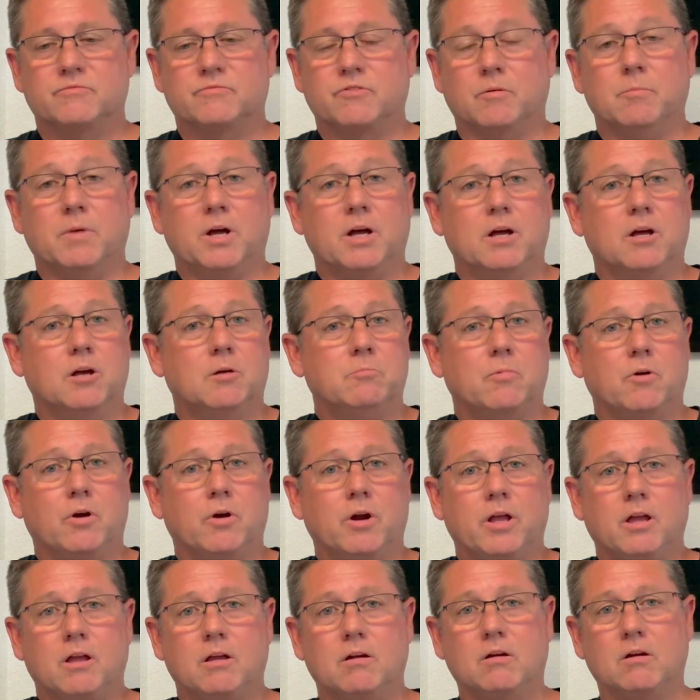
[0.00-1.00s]
my
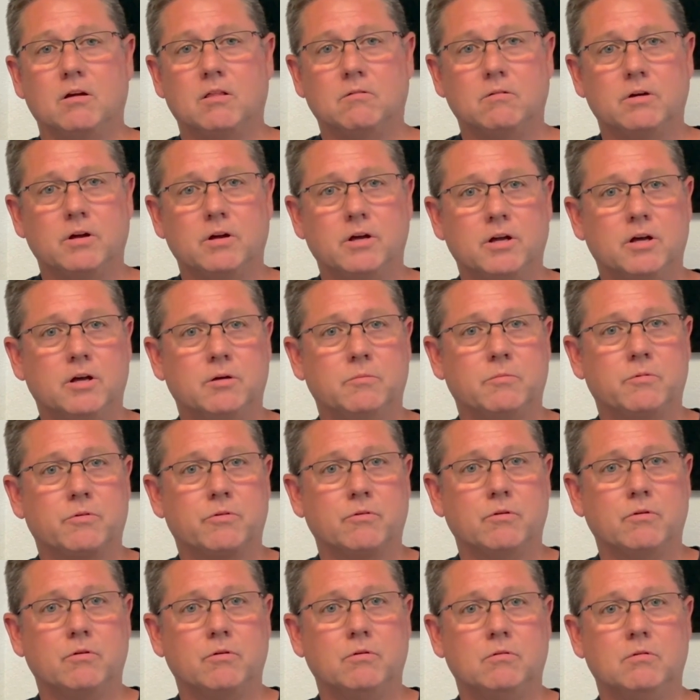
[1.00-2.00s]
upbringing all the way up
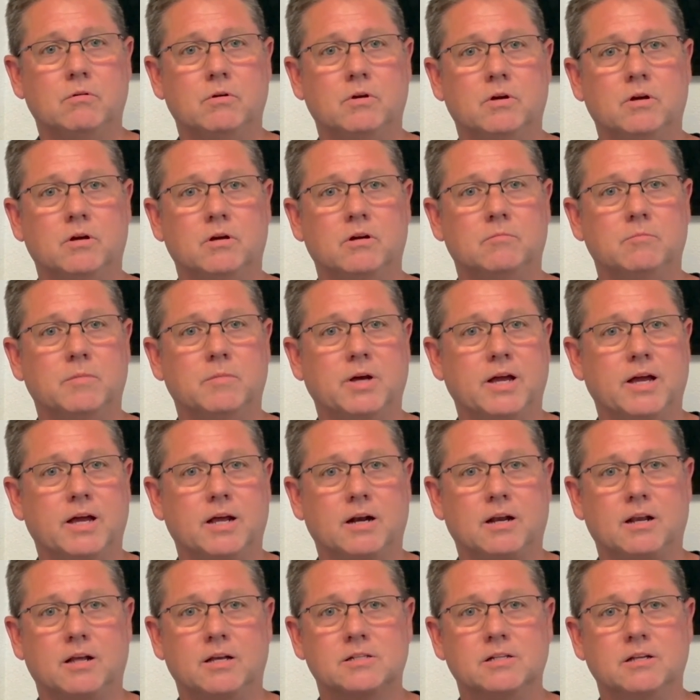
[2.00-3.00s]
through my
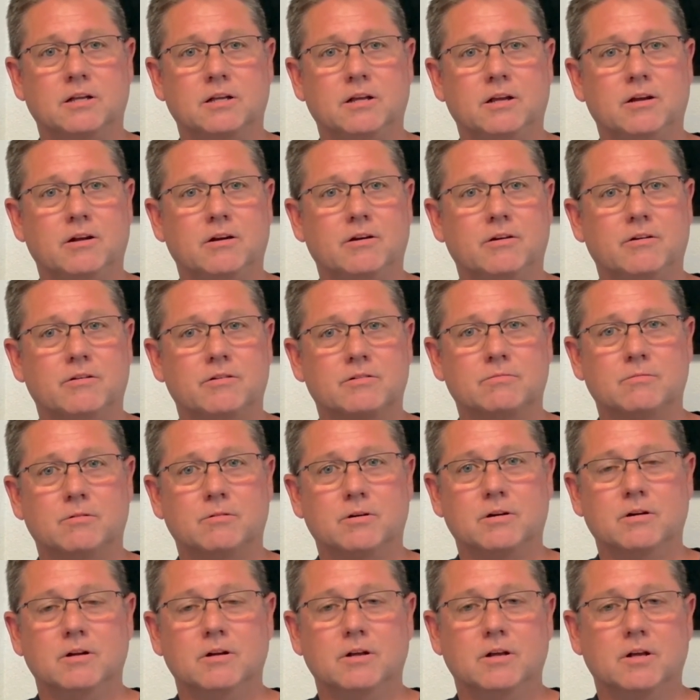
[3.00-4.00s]
adolescent years,
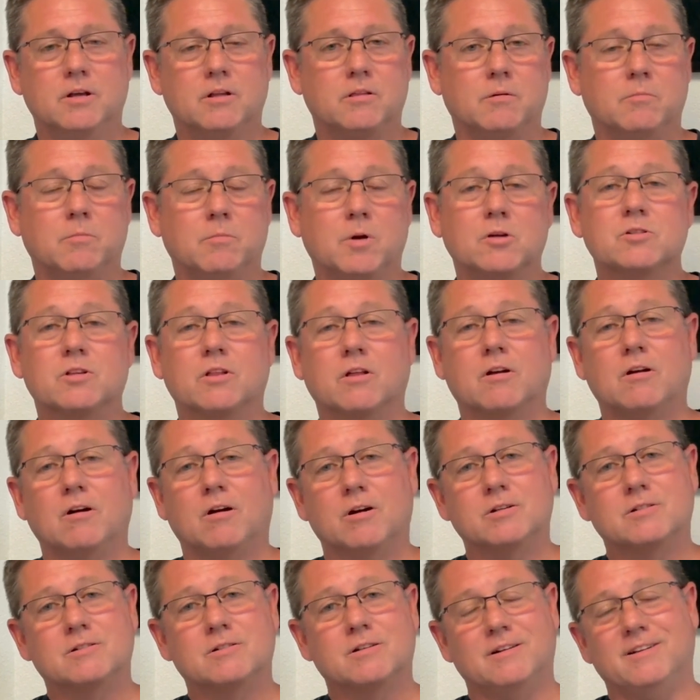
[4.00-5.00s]
where most of the
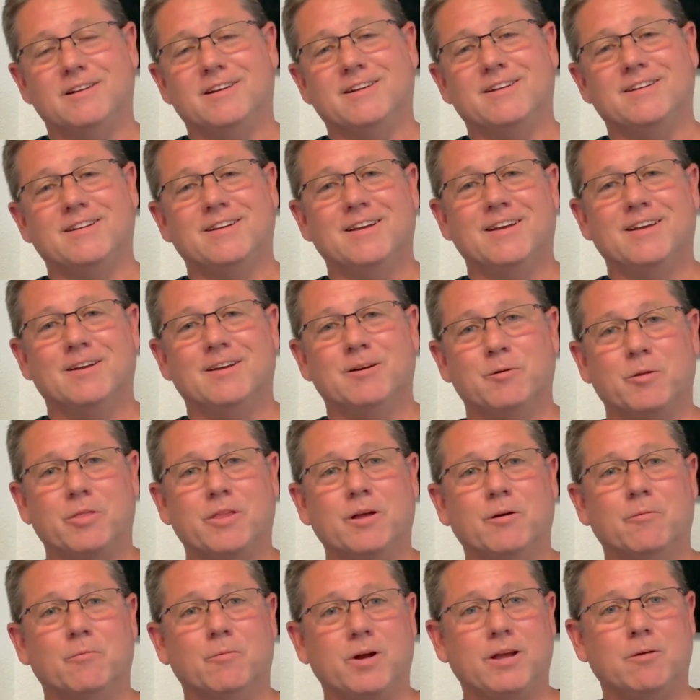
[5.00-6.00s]
cars
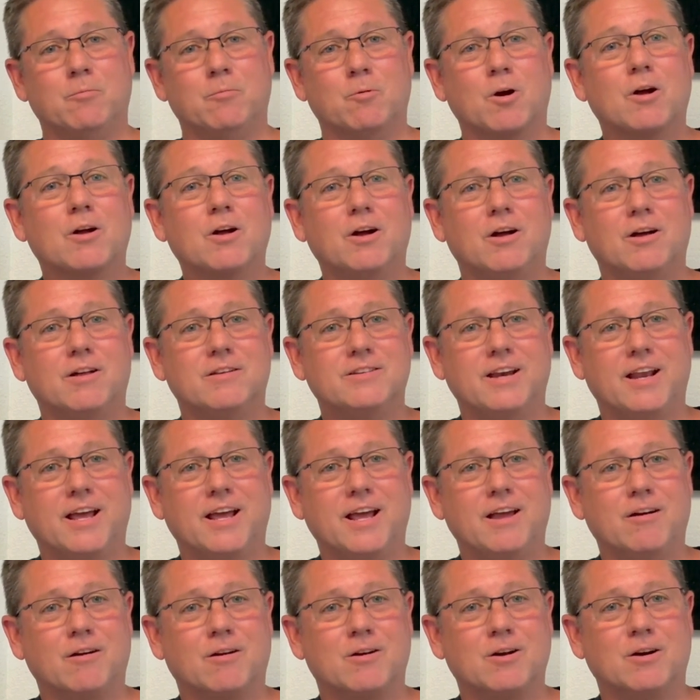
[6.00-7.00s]
that we work on
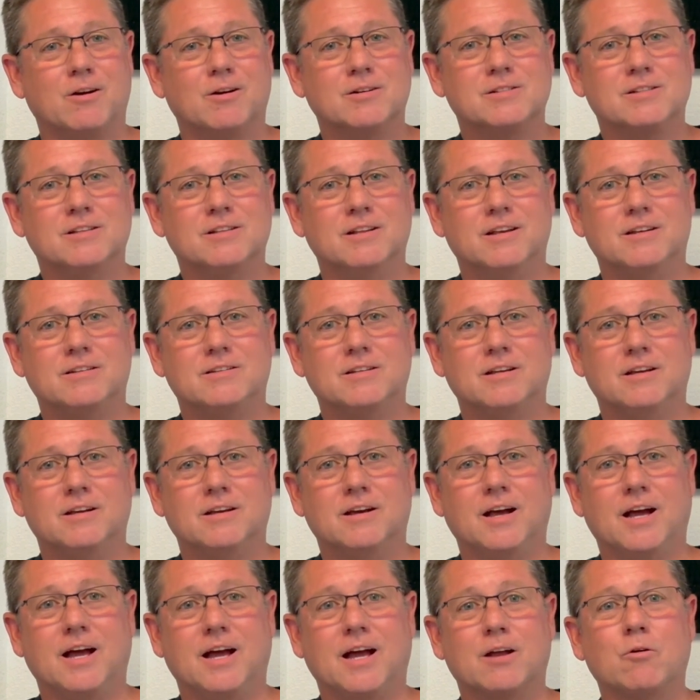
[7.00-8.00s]
today are cars that
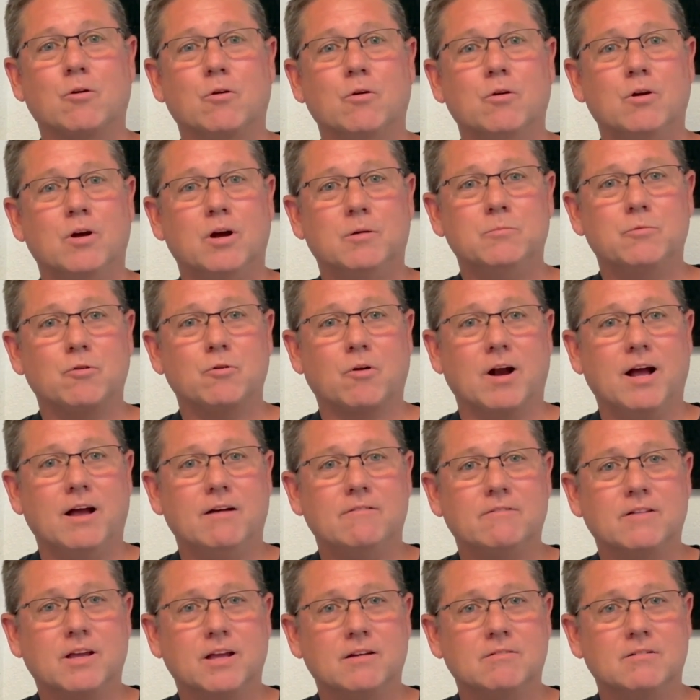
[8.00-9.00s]
I grew up
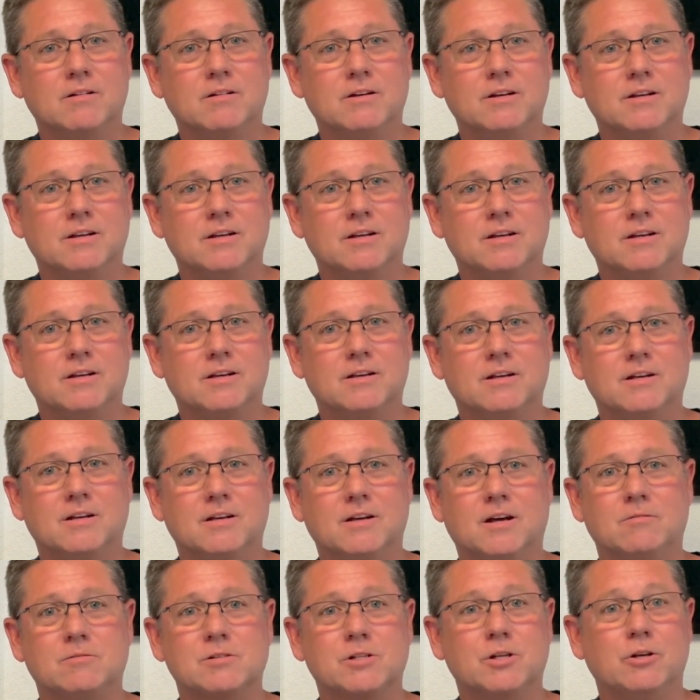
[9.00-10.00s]
driving when
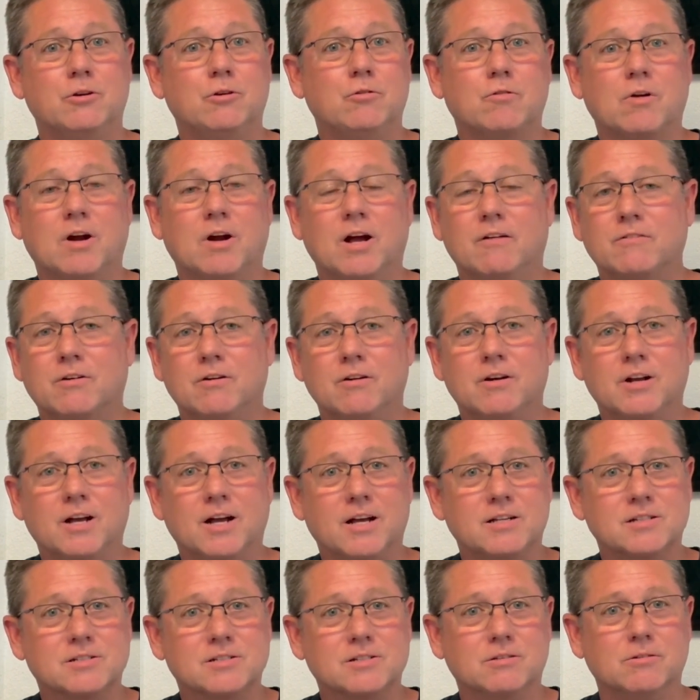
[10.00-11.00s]
I was a new driver in
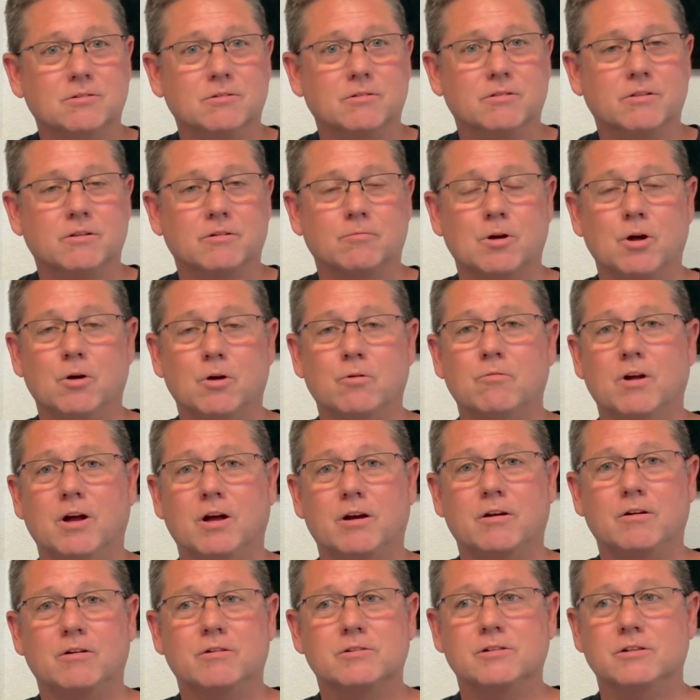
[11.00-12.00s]
high school. The
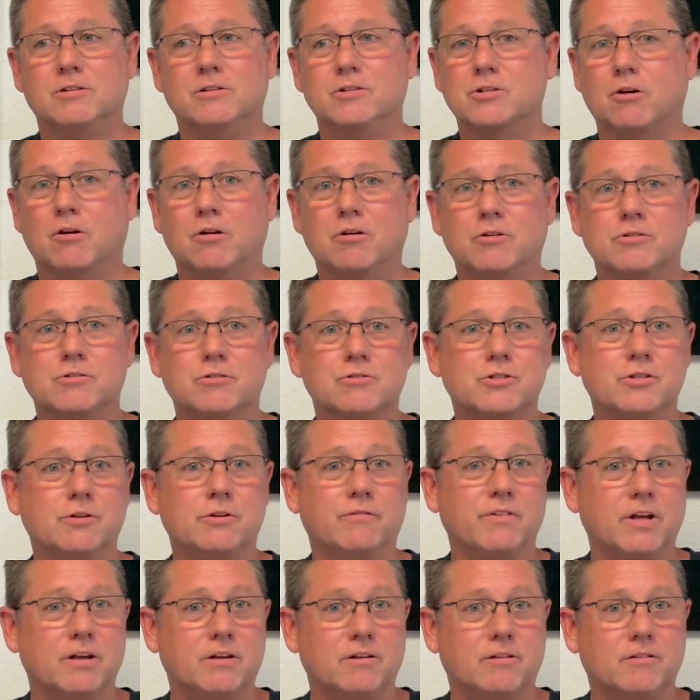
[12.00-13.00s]
Roadrunners and Chargers,
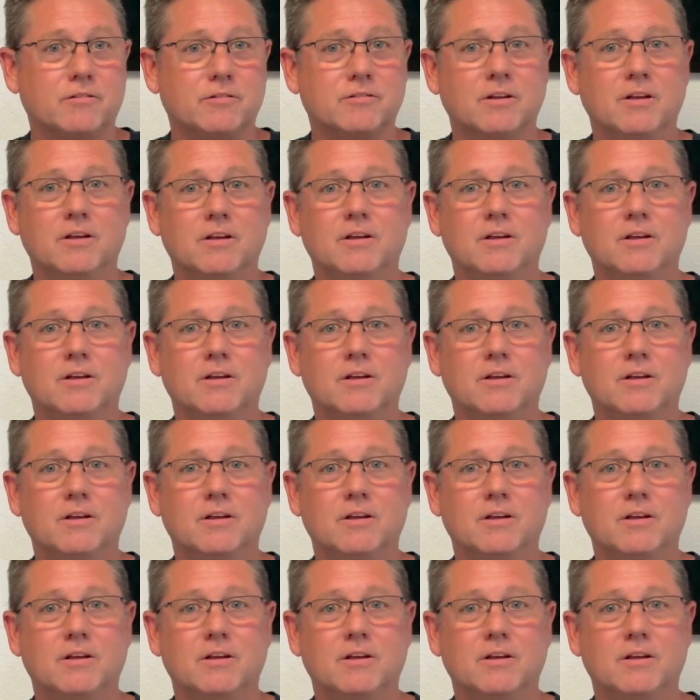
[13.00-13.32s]
Chevelles.